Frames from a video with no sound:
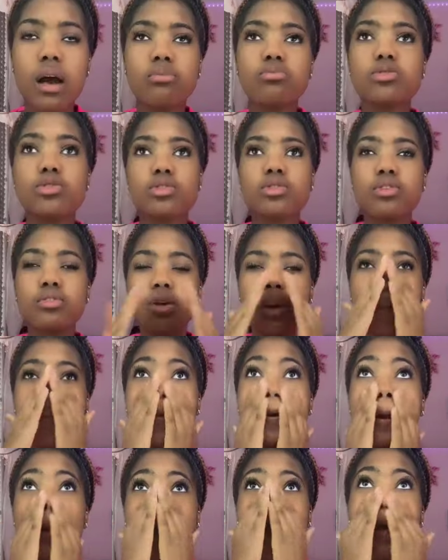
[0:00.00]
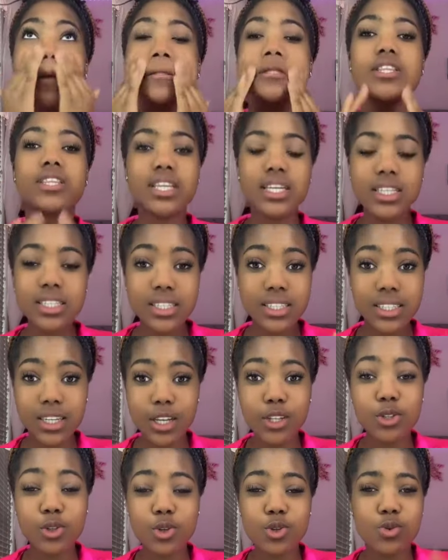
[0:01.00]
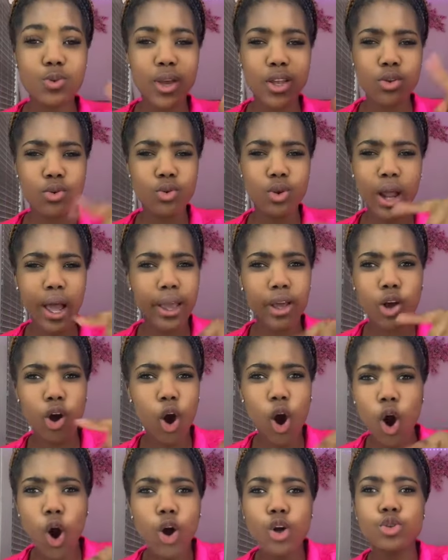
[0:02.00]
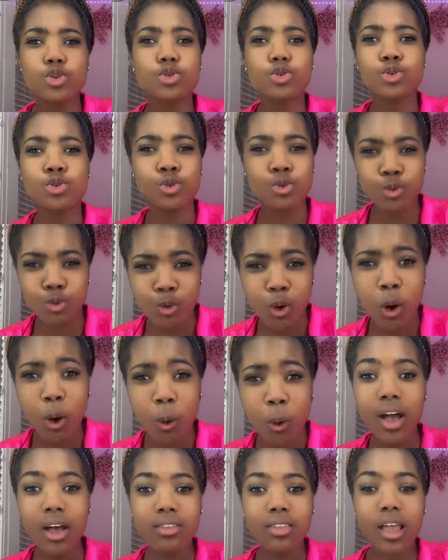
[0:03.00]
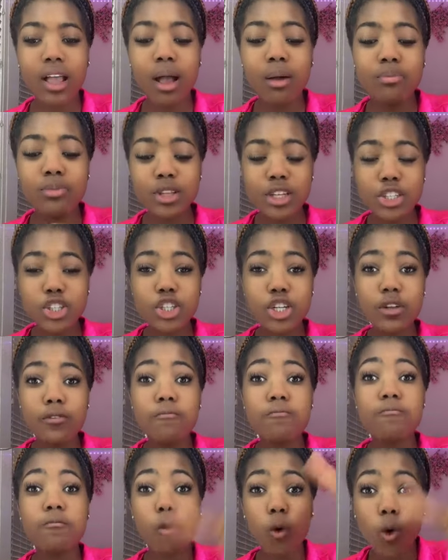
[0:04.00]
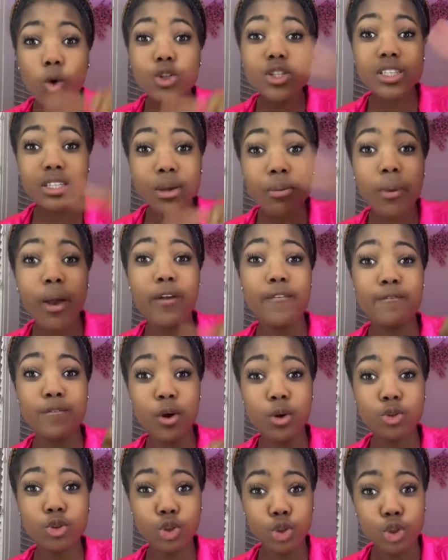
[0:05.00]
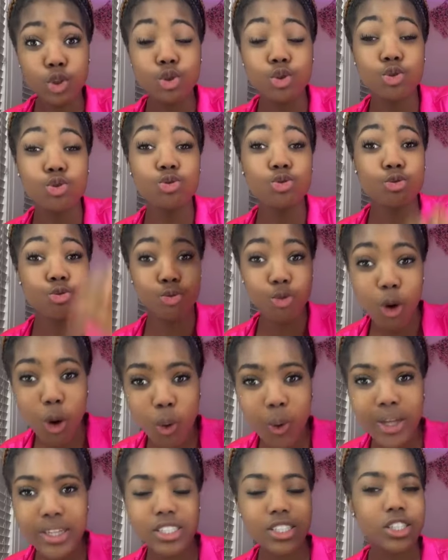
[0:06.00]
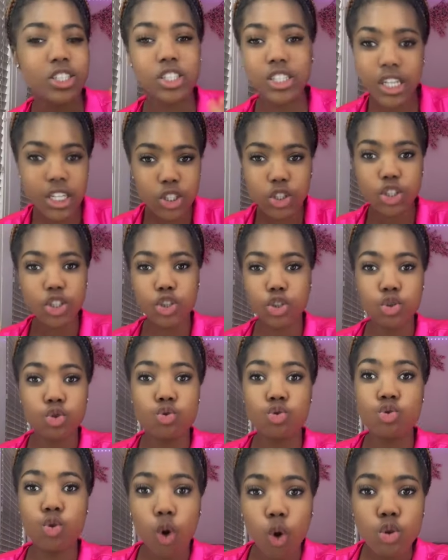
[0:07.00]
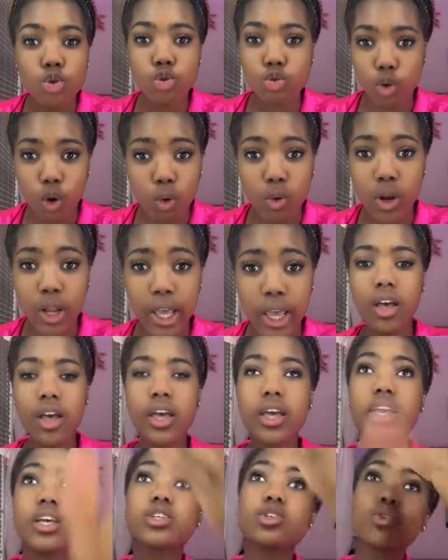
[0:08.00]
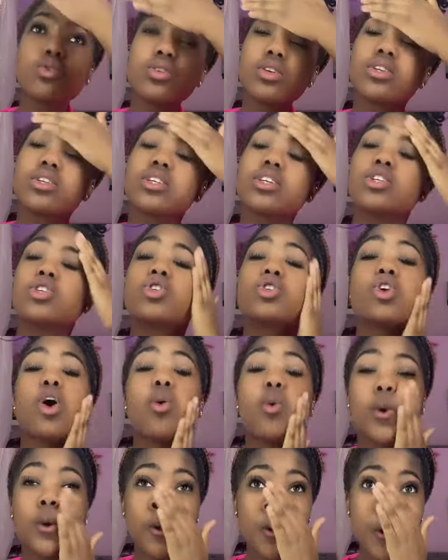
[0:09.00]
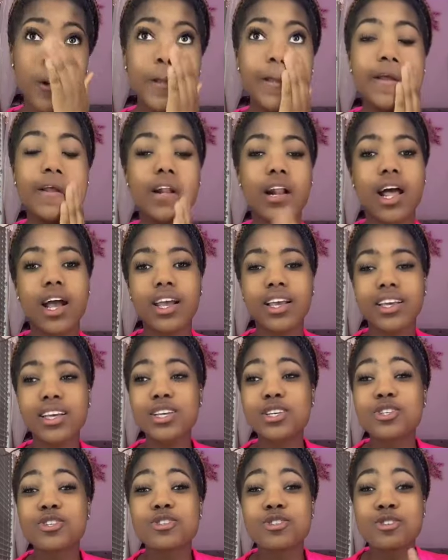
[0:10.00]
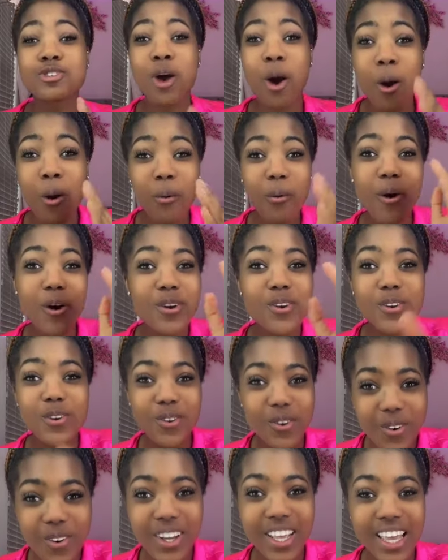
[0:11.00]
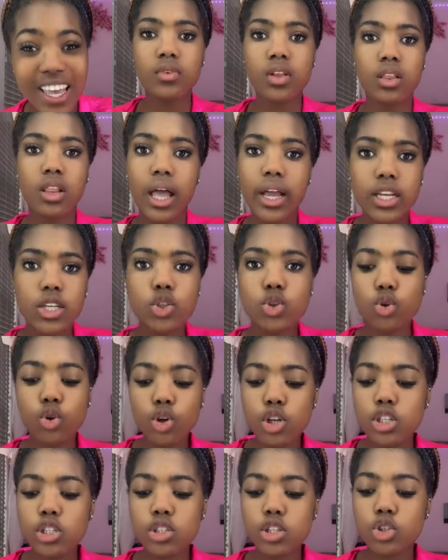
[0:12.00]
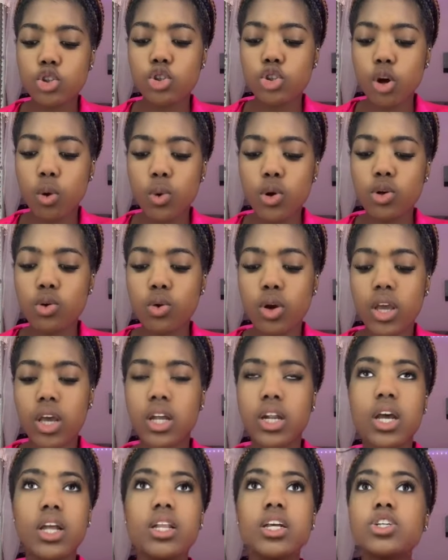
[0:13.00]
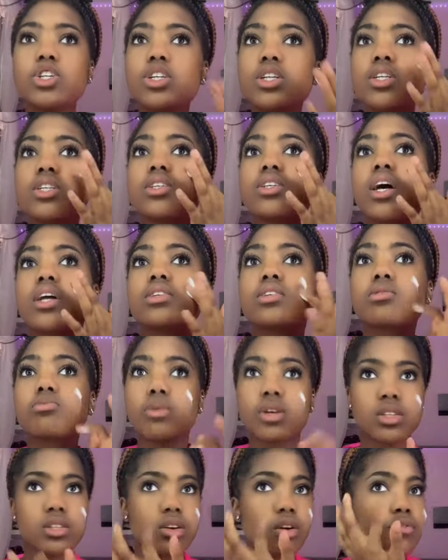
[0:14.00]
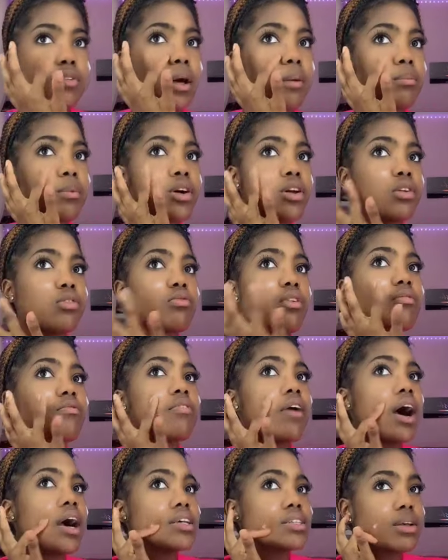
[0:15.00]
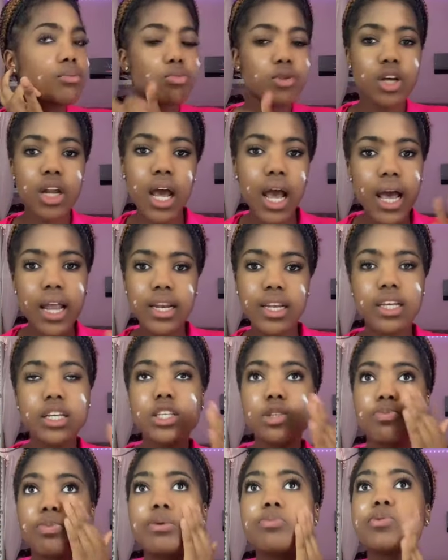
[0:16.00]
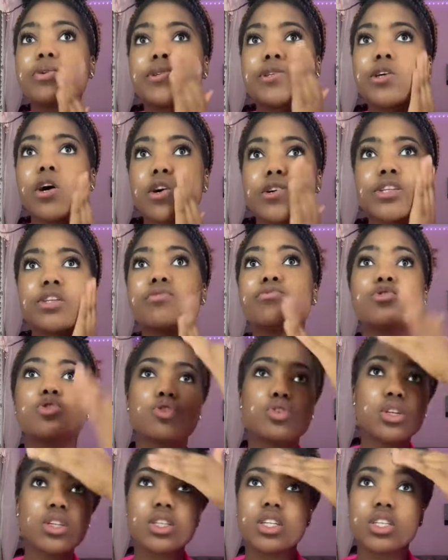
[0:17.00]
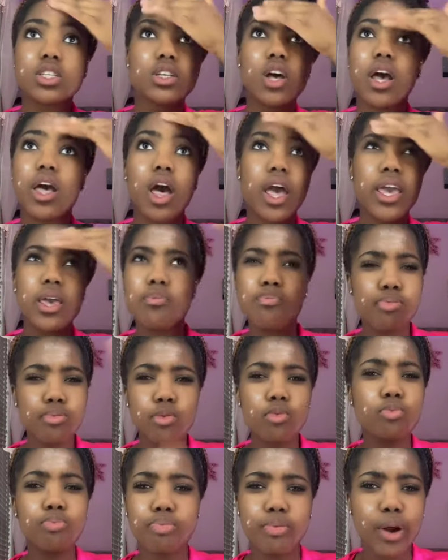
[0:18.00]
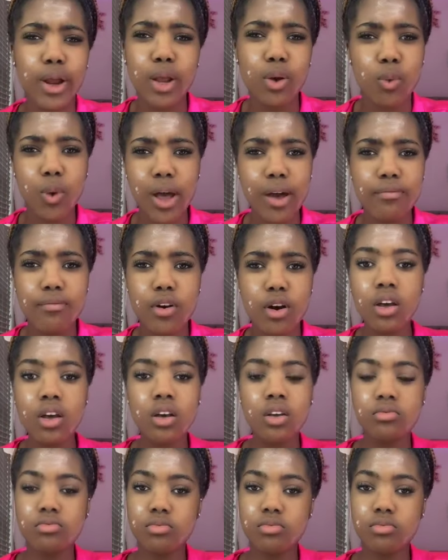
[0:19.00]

I'm sorry, but like these TikToks where you like can't scroll, like I'm literally forcing my phone to scroll and it's literally just not scrolling. It's honestly so annoying. Like, it's so annoying. Like, it's honestly so annoying. And I literally said to myself that I'm gonna revise. I'm gonna at least be productive during this April break, whatever.